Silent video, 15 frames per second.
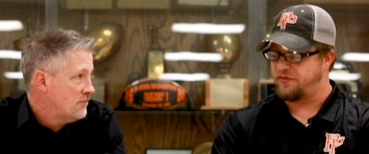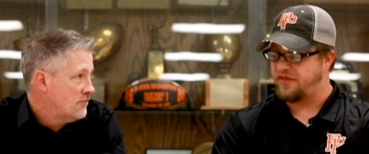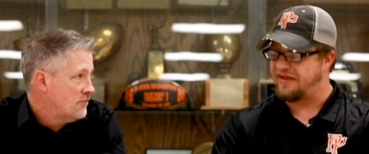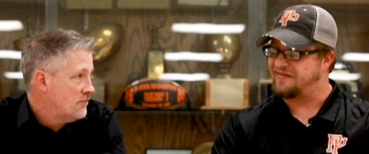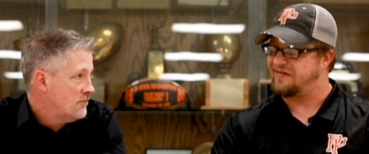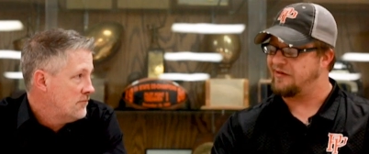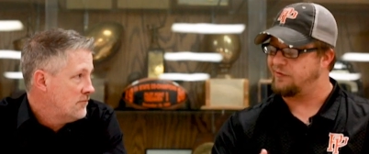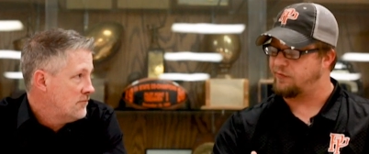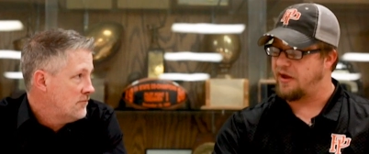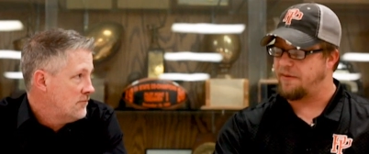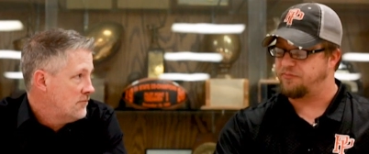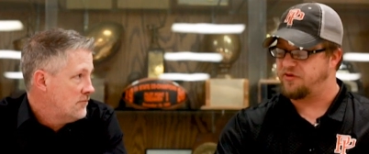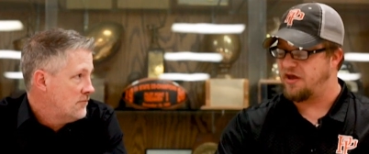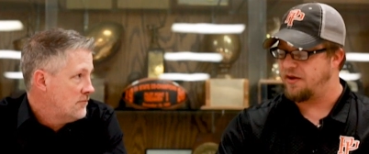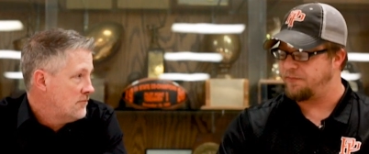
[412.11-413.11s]
Speaker 1: and that's getting
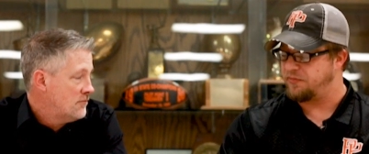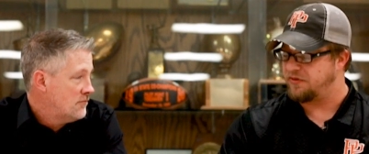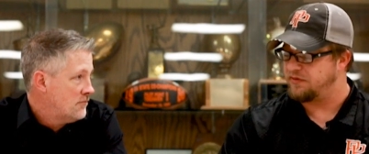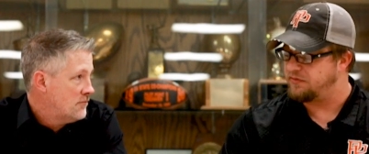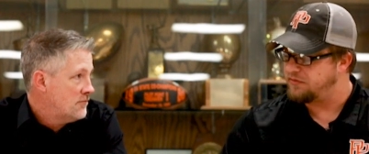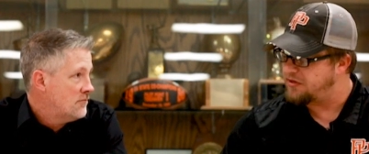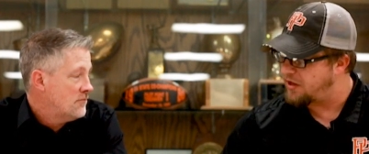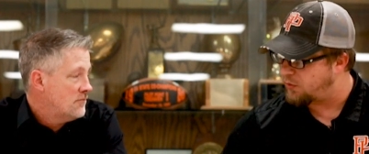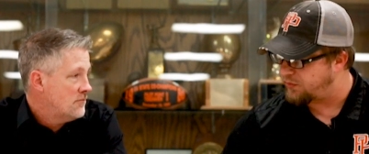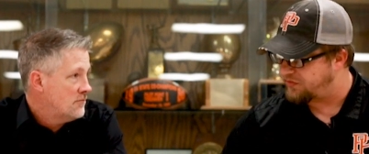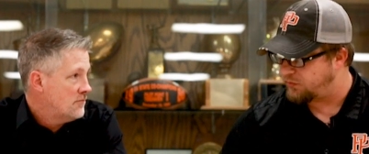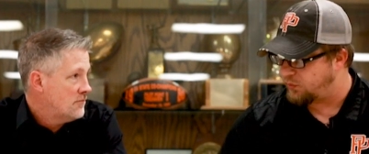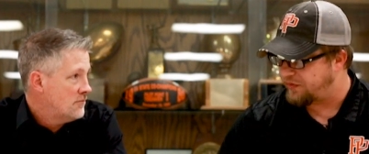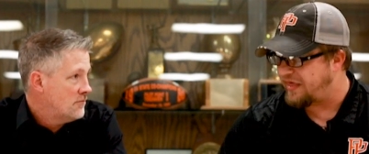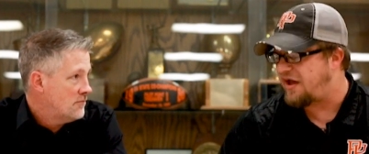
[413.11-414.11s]
wrapped up. And, you know,
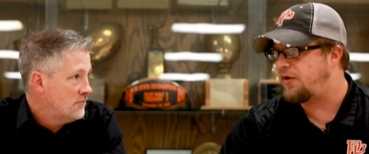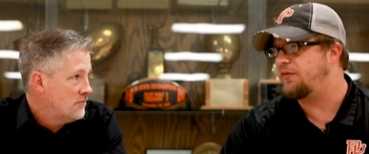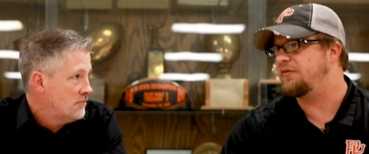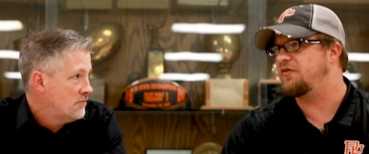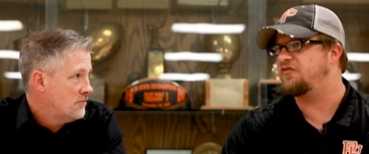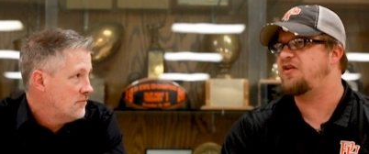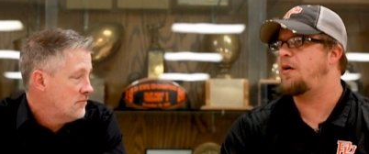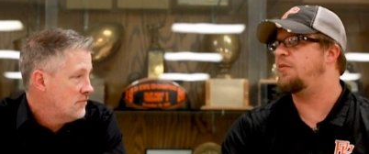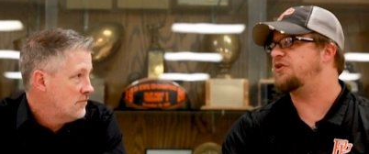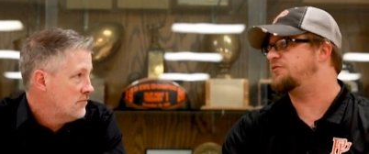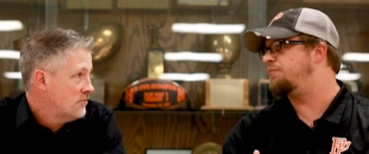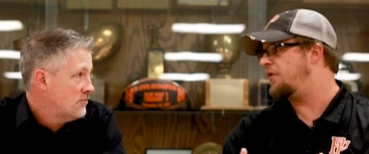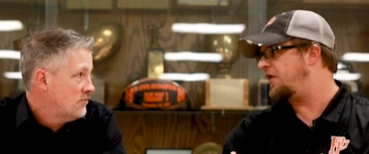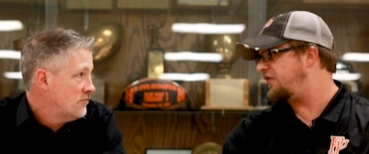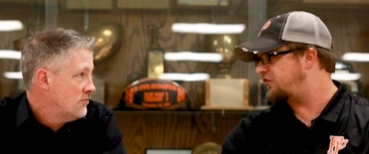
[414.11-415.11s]
with, without, there's not
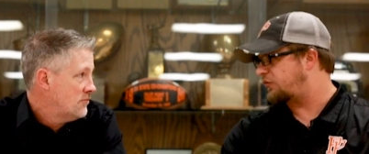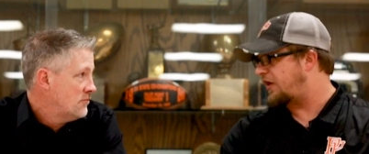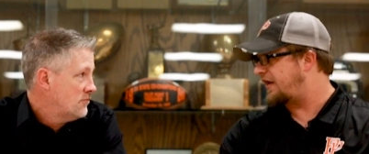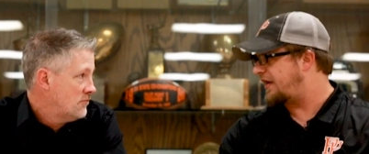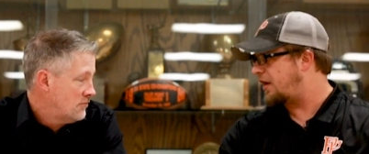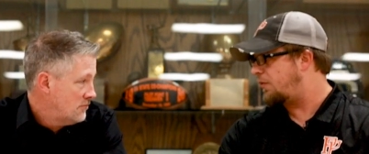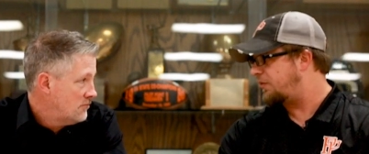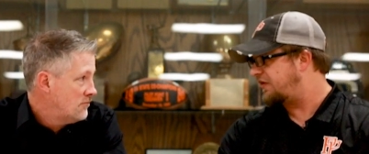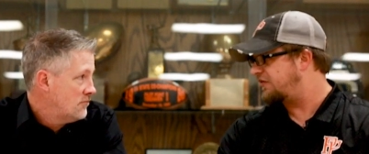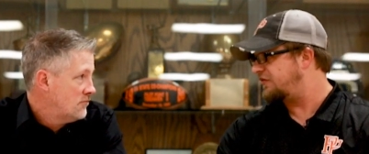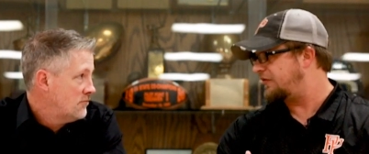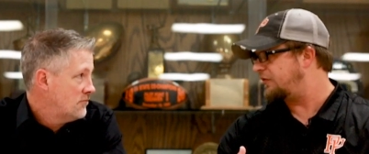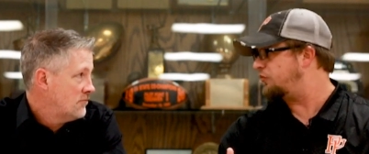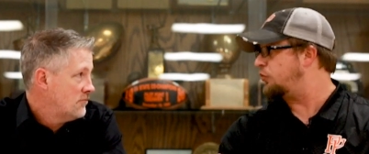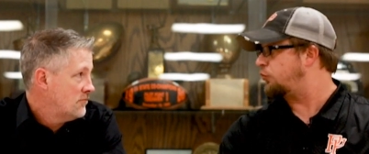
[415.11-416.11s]
much buzz right now because
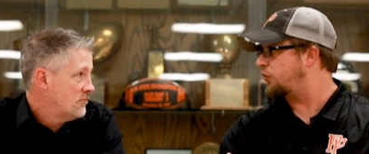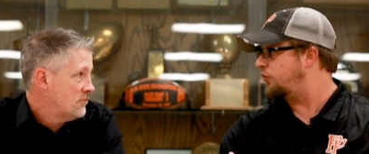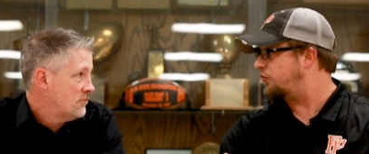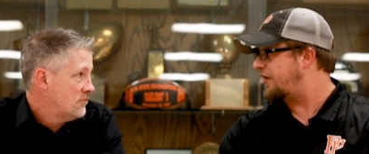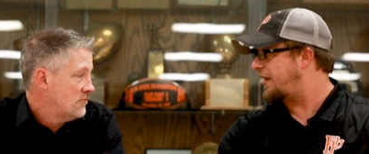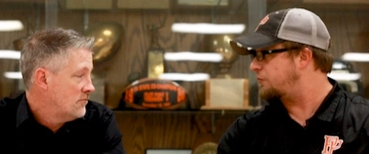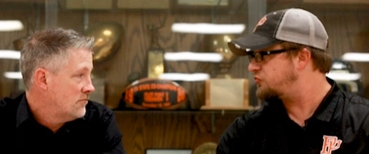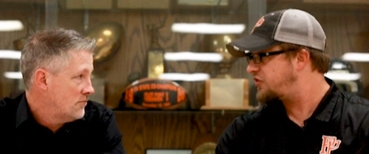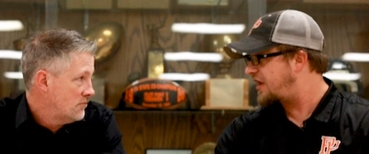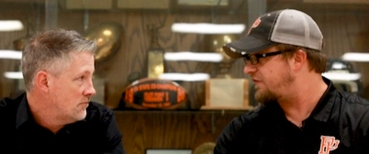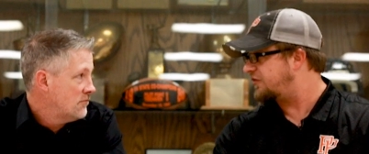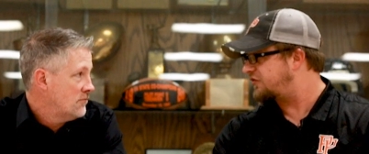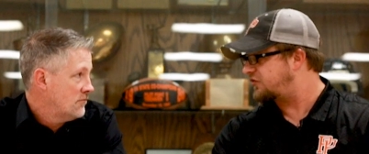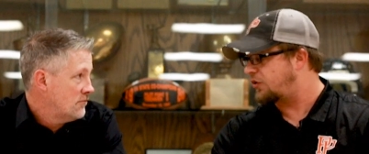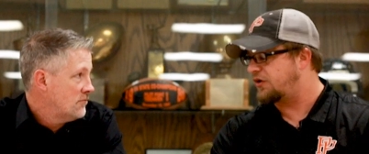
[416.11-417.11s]
the, the real games
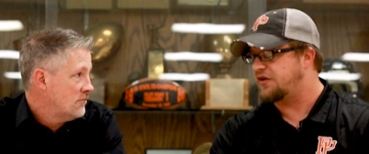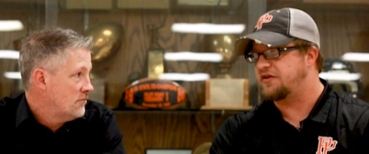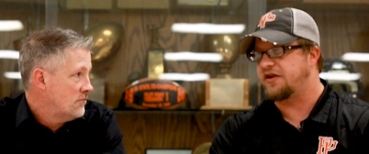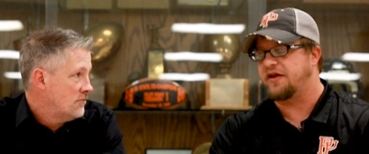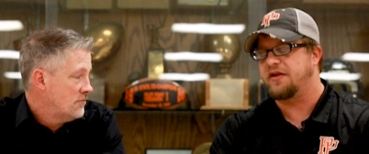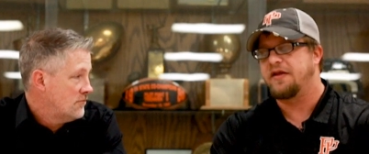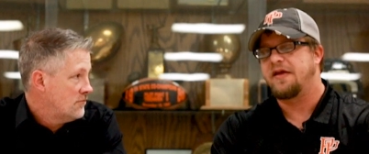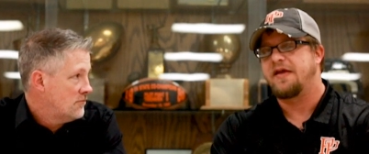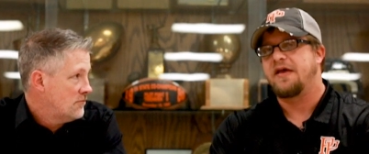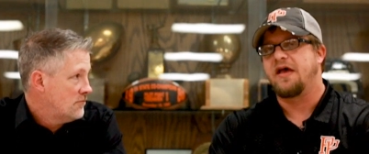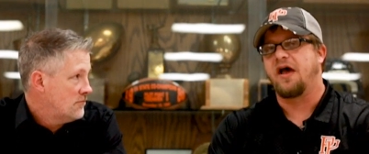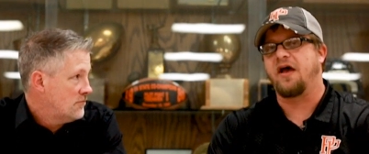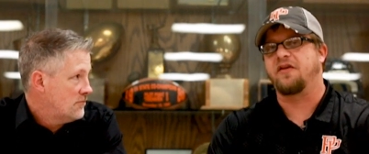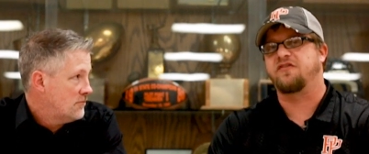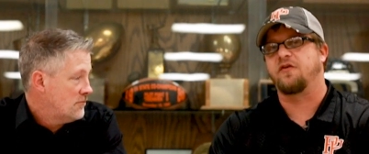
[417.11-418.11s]
haven't started yet.
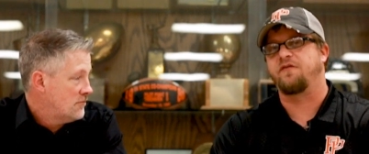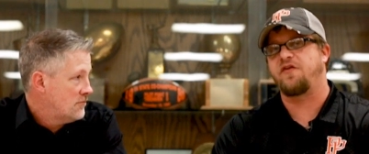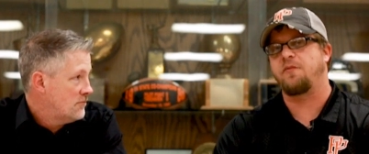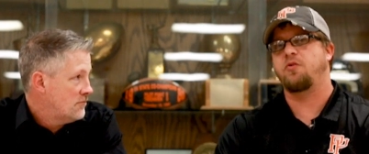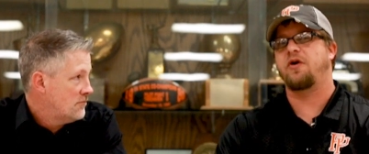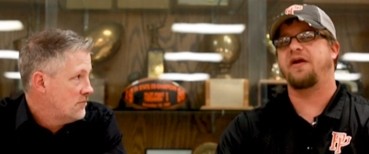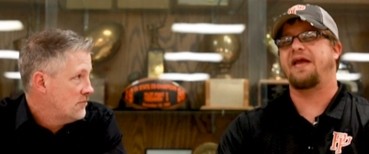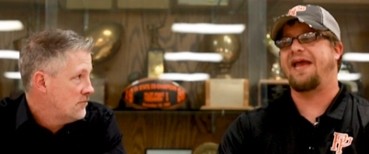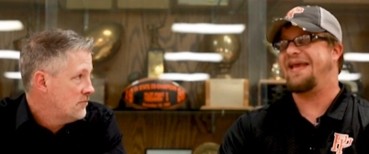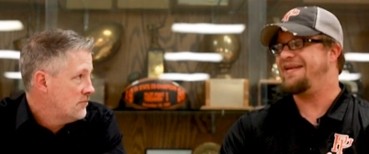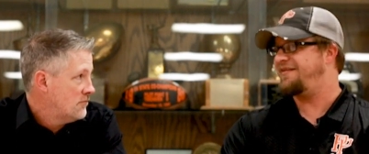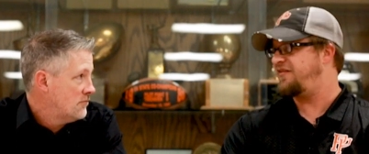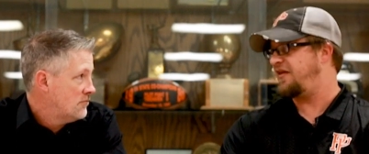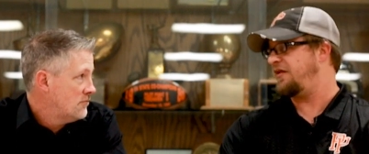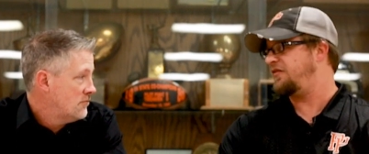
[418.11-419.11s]
Uh, so February
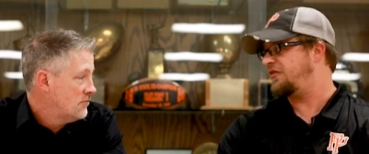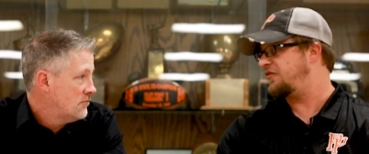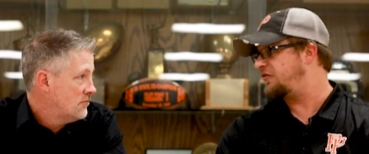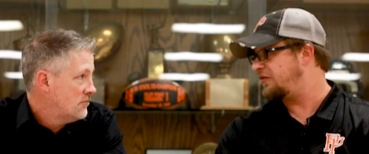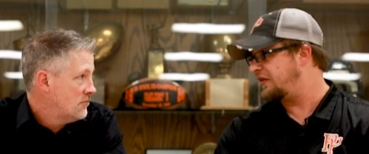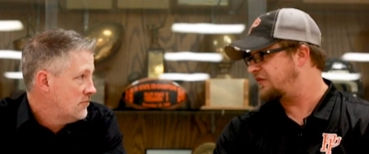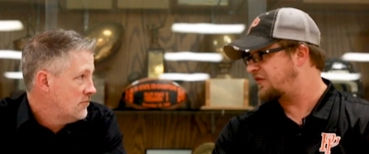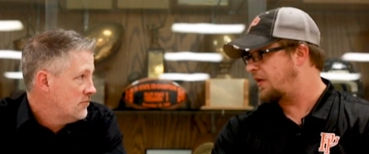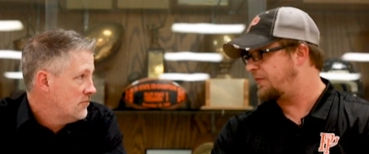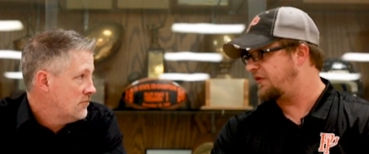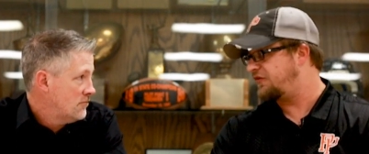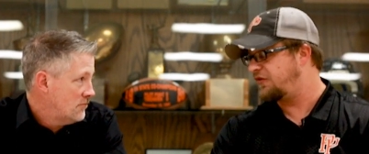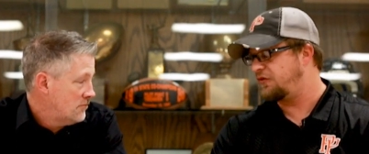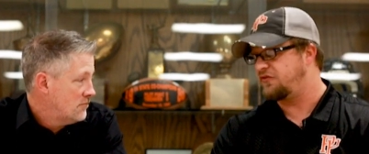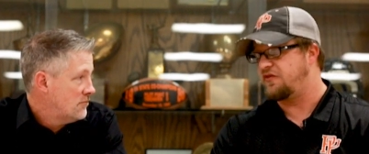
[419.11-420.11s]
18th, this, this coming
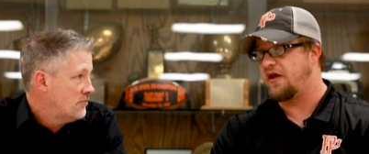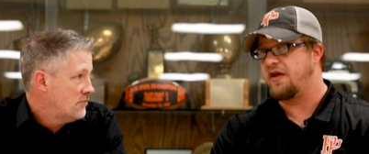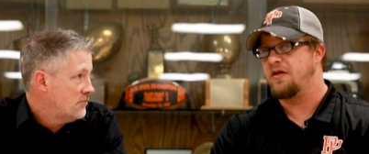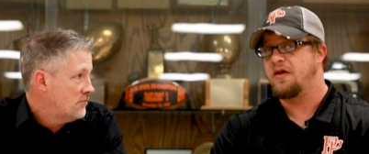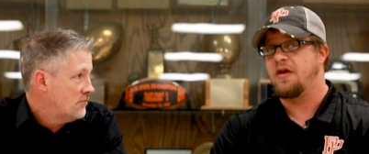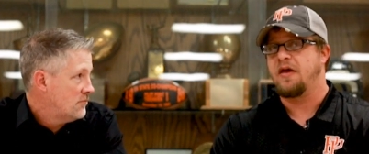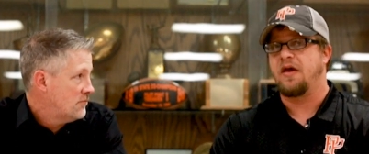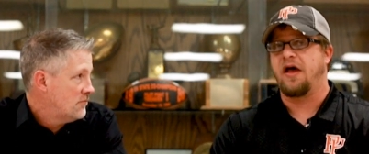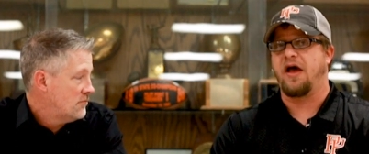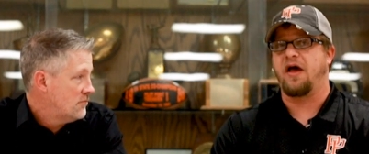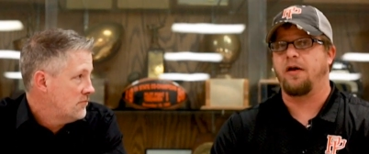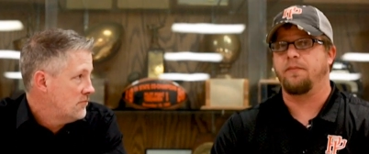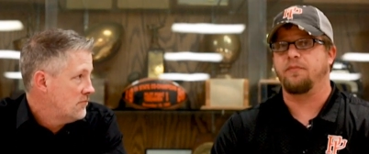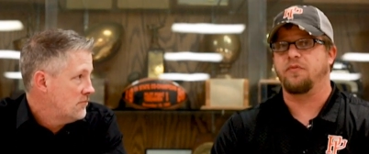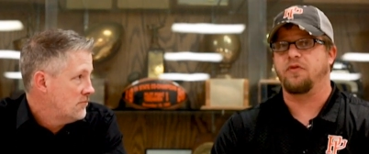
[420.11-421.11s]
Tuesday,
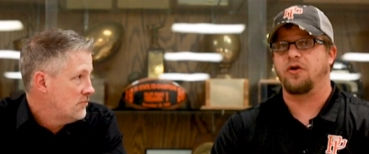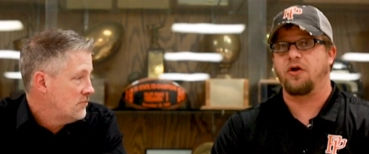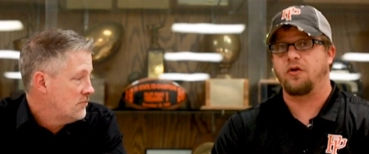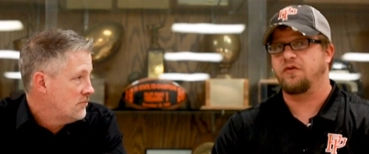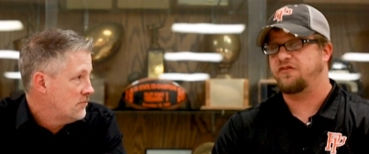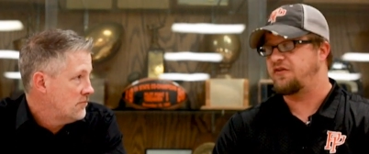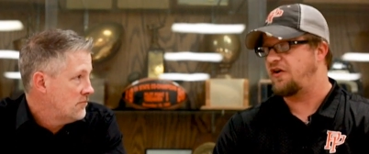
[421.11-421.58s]
um, the girls